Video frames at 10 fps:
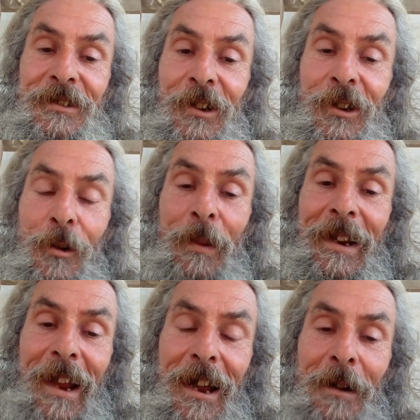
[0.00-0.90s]
so you
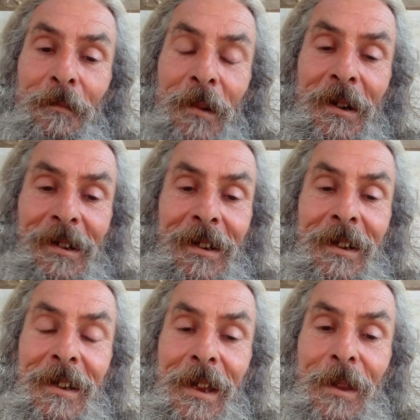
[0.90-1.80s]
become
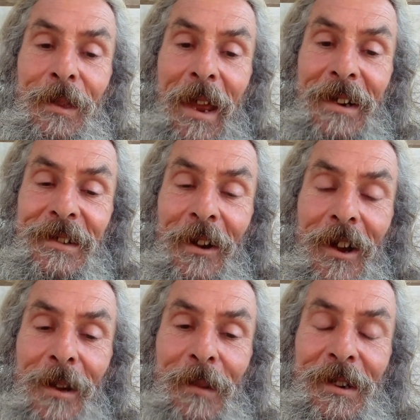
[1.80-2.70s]
that
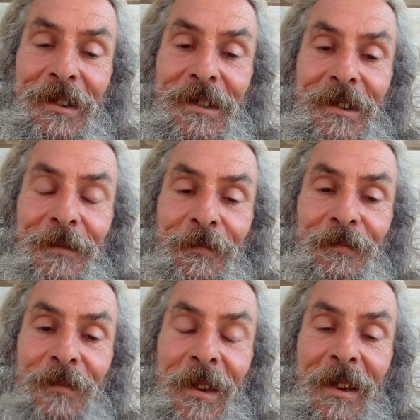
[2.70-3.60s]
diamond.
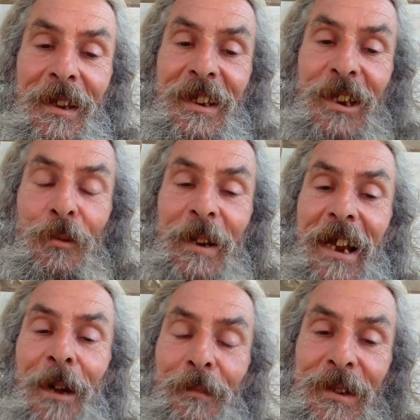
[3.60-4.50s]
You
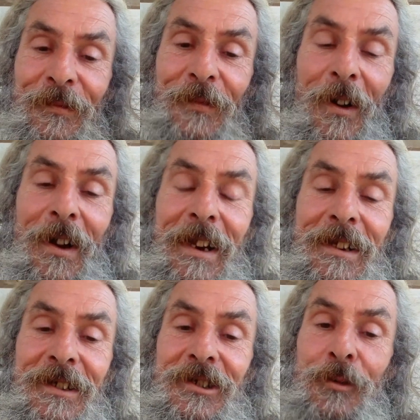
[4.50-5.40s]
become
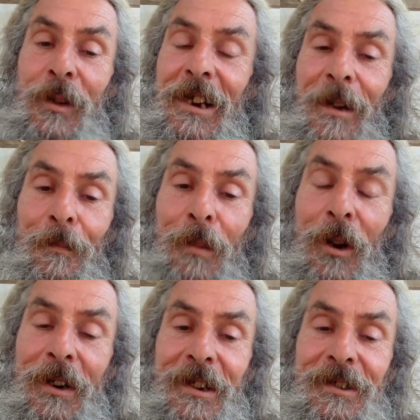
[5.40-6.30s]
defined, you become
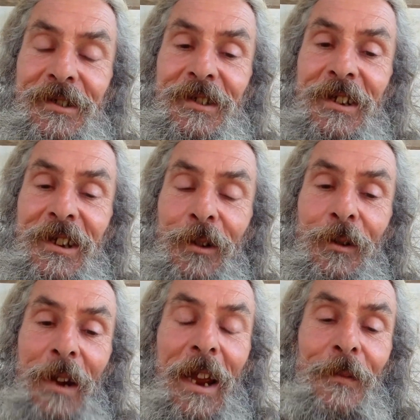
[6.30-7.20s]
polished,
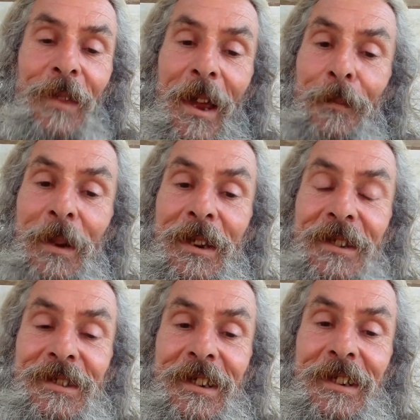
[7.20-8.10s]
you have that
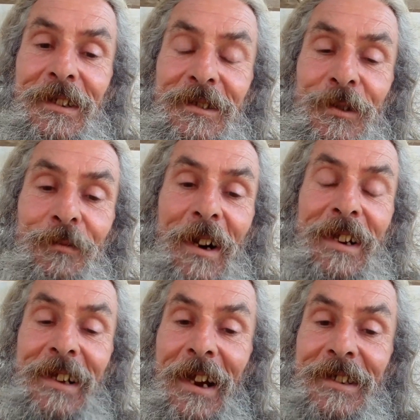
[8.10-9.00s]
ability to
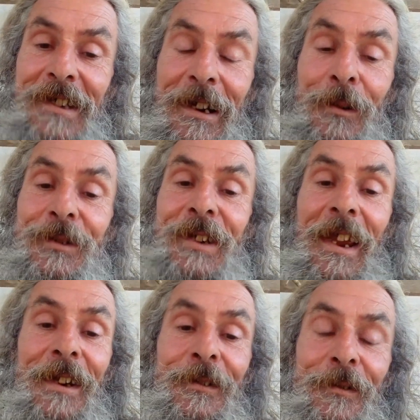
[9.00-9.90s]
radiate out
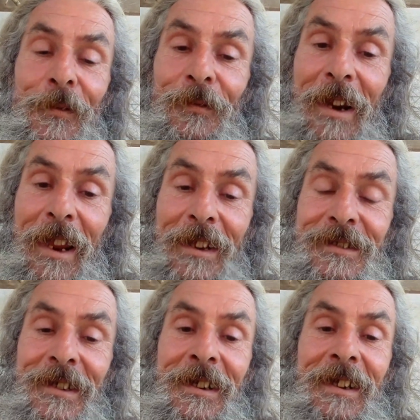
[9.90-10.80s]
and reflect
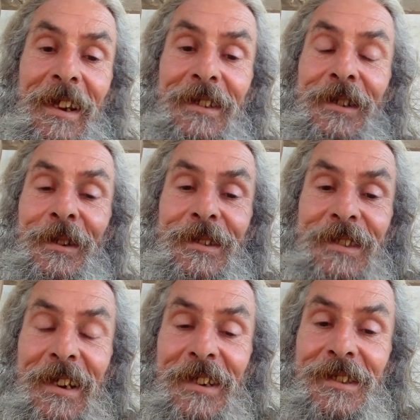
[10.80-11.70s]
into this
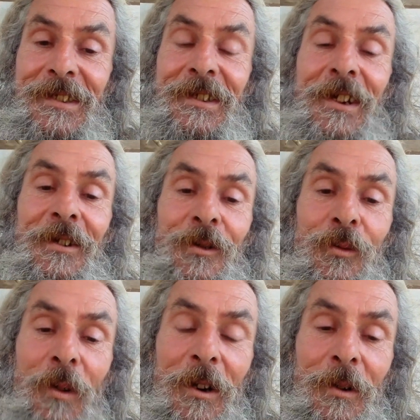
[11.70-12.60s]
external
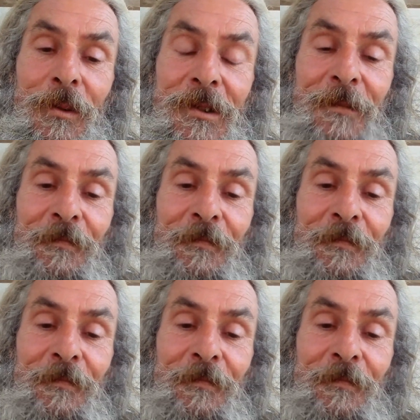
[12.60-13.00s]
world.